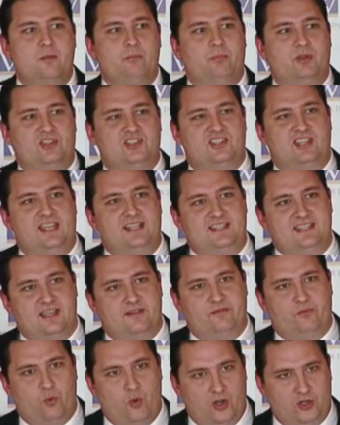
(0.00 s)
But states
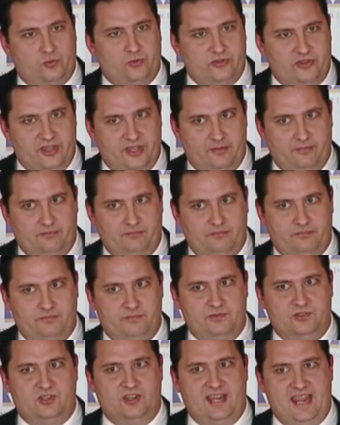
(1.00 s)
have worked with them
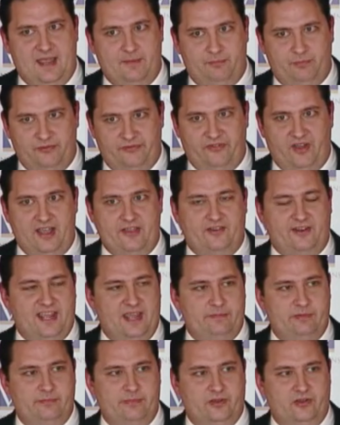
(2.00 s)
to amplify their
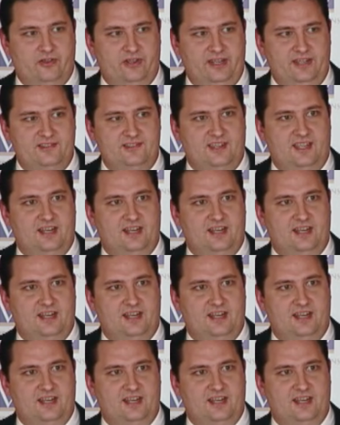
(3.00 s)
capabilities